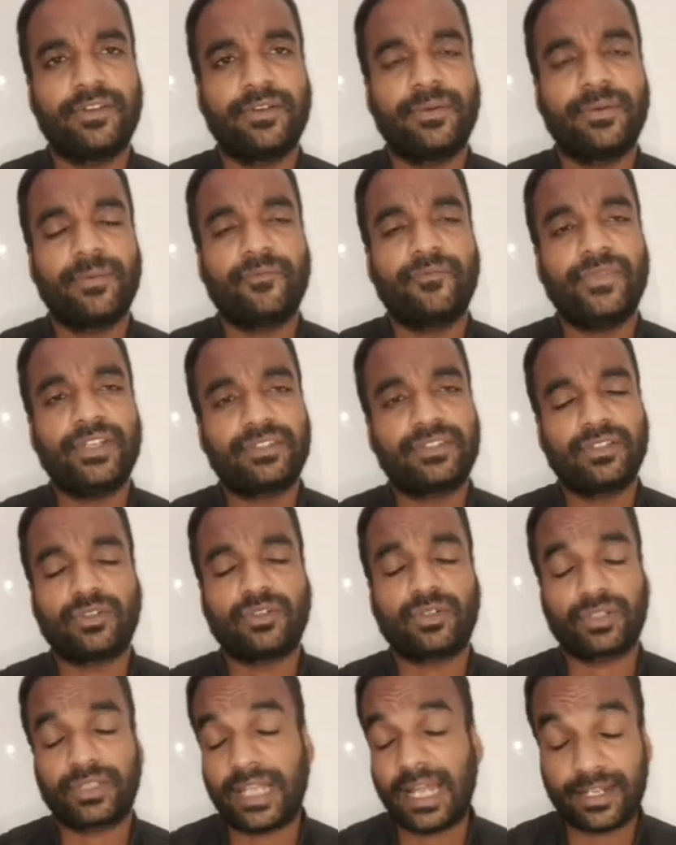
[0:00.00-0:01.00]
with
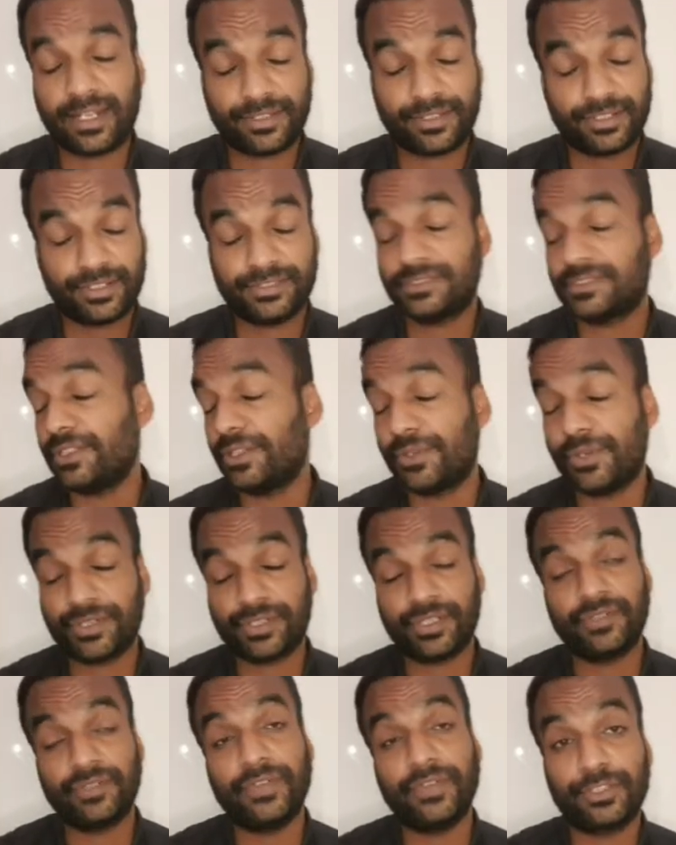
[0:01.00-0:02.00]
or characteristic
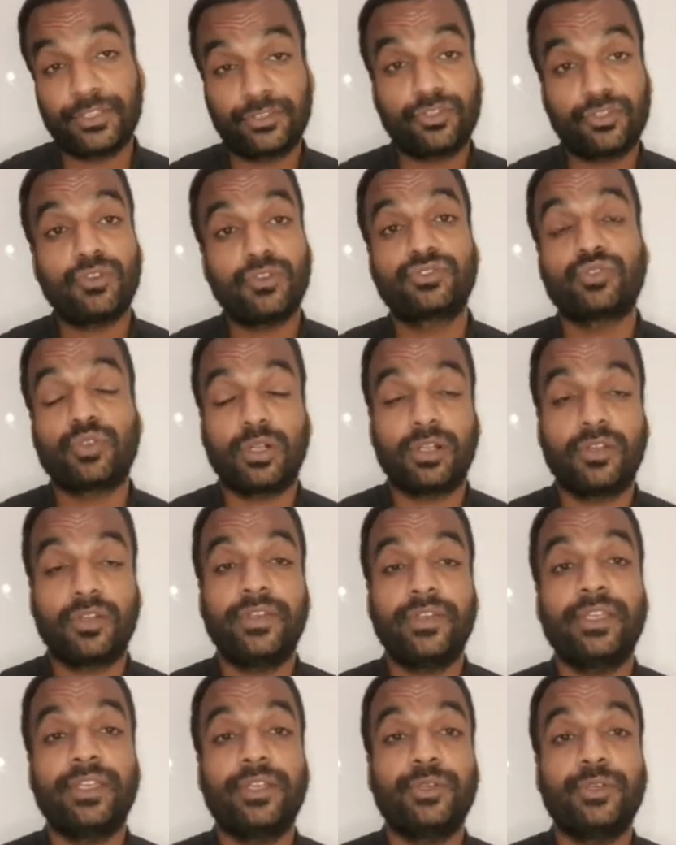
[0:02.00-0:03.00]
equation without
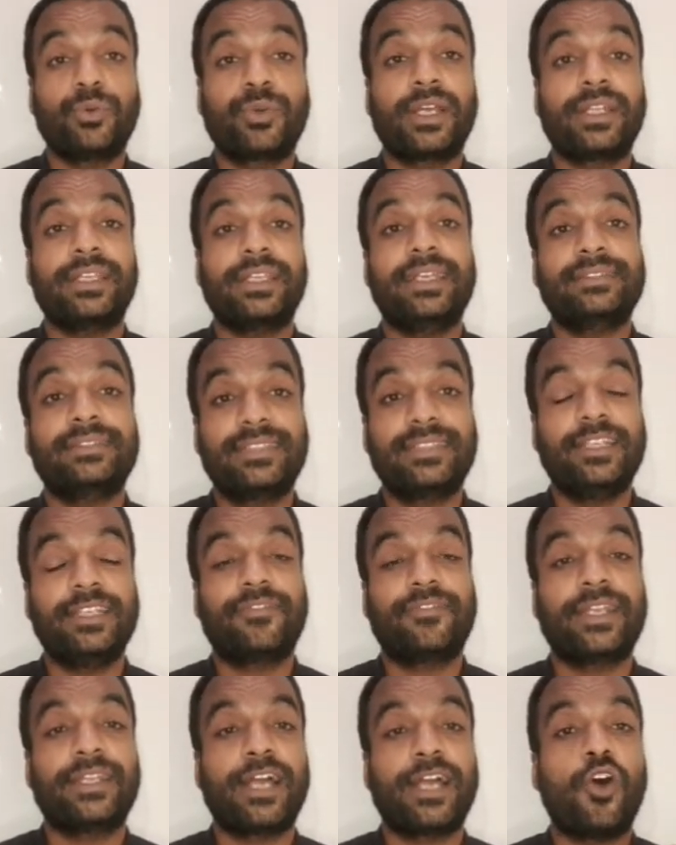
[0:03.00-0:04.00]
solving. You can easily
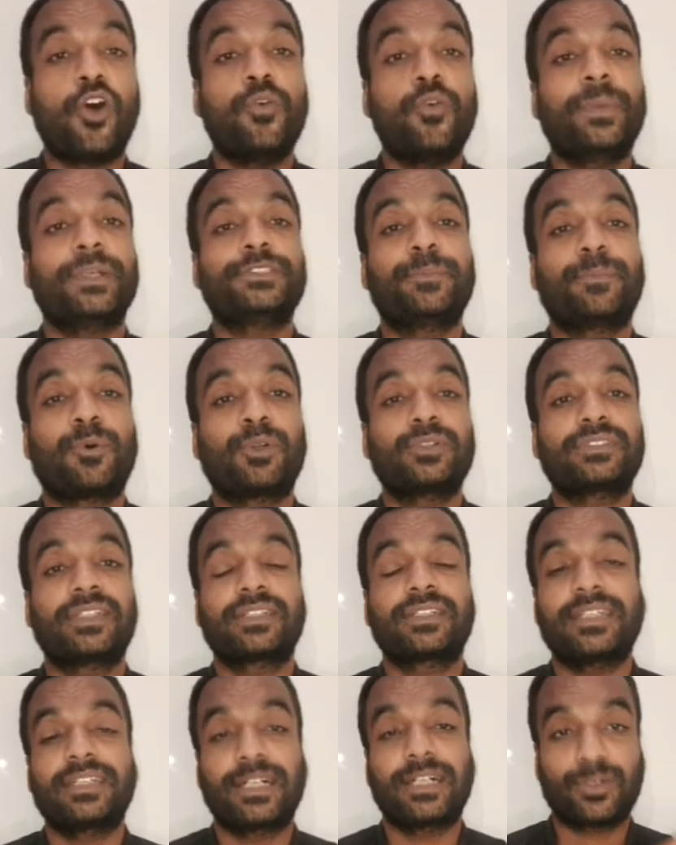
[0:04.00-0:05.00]
find how much poles
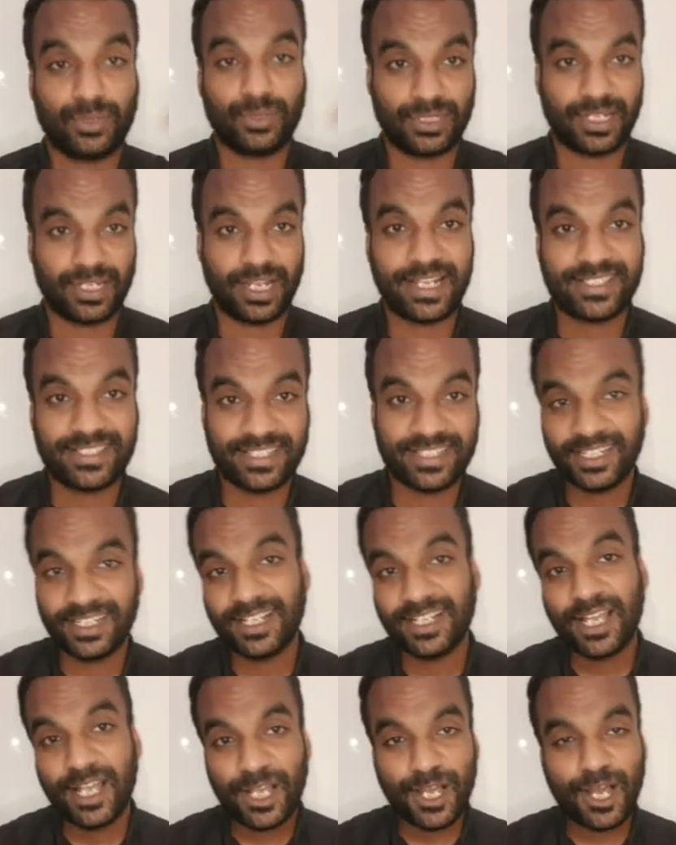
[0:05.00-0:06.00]
are there on the right
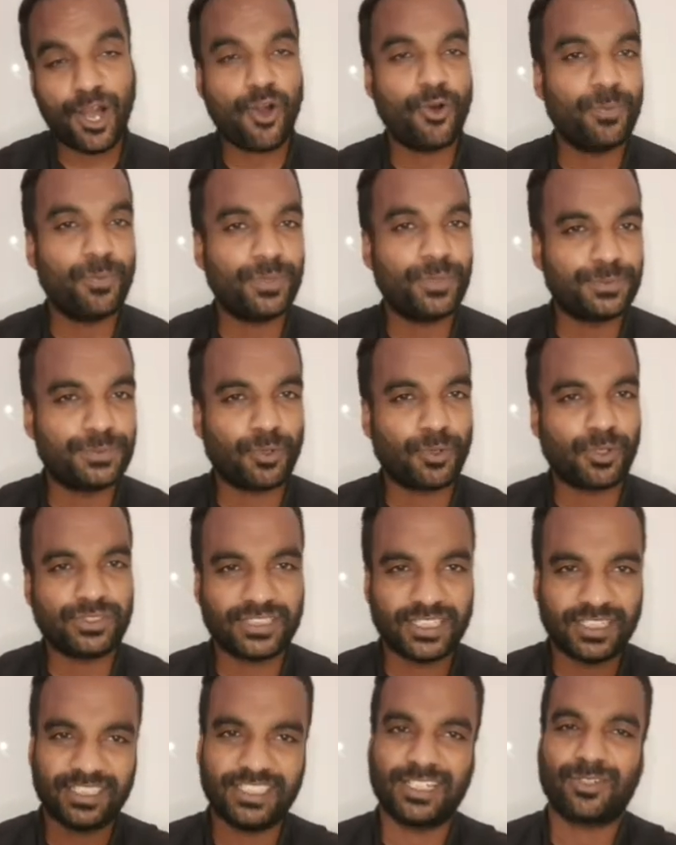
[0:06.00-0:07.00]
side, how much poles
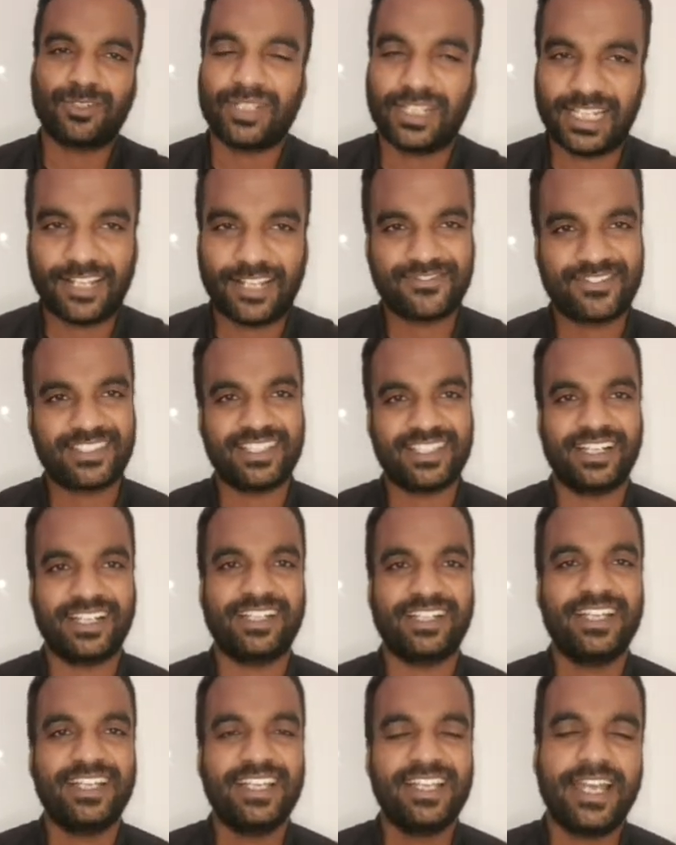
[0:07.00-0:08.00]
are there on the left side,
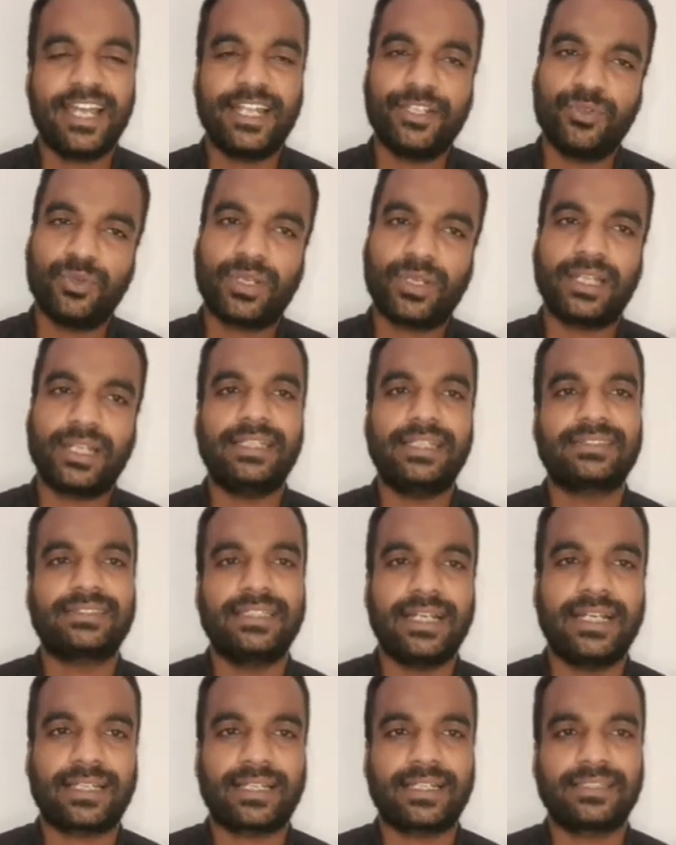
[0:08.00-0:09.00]
and you can
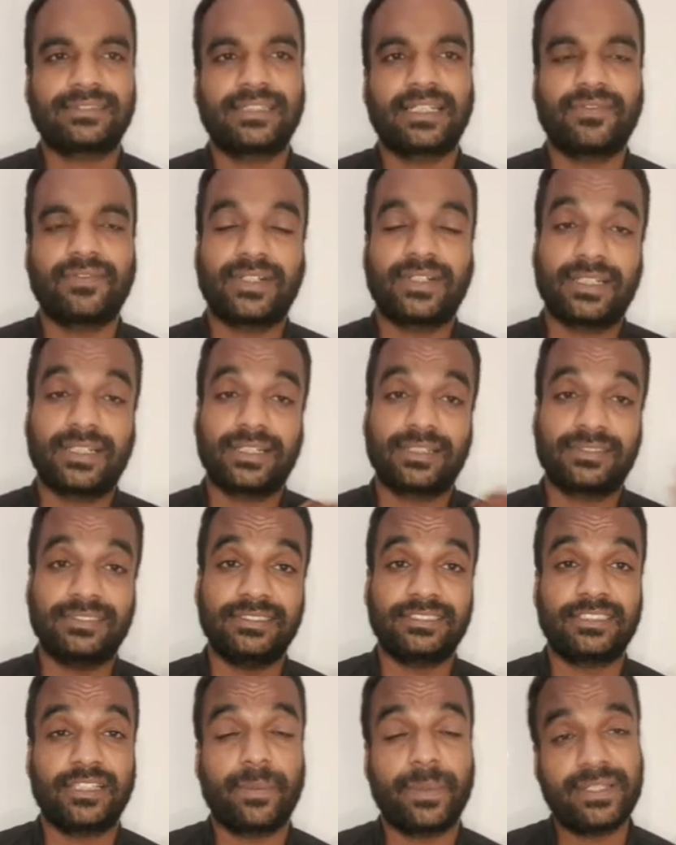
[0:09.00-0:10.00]
easily understand whether the
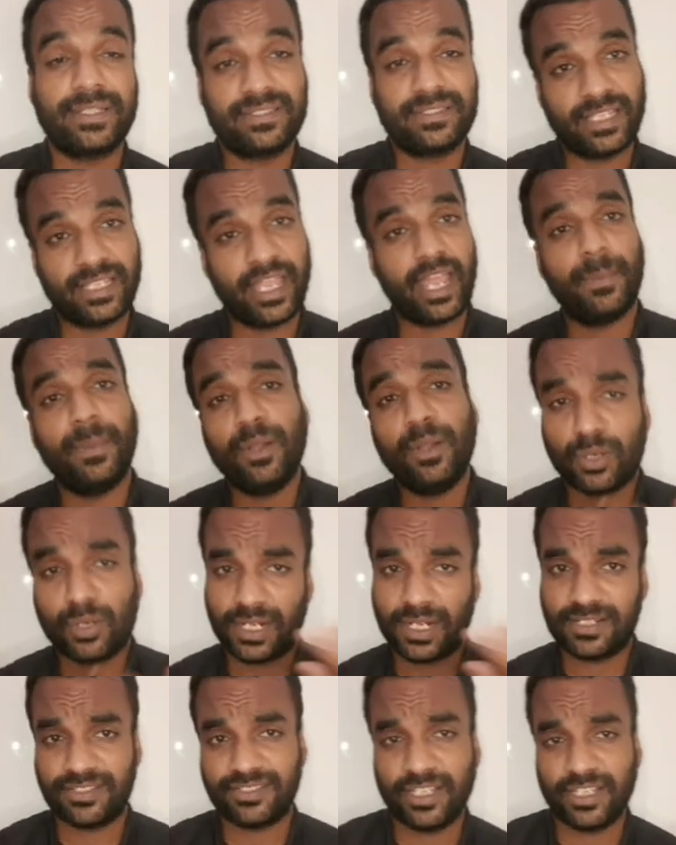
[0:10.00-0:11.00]
system is stable or
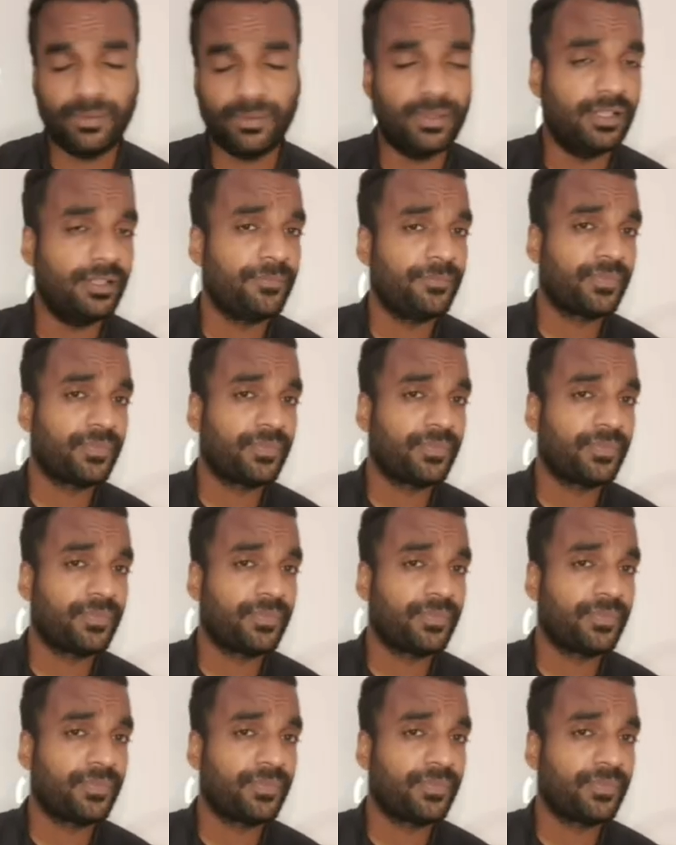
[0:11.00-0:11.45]
unstable.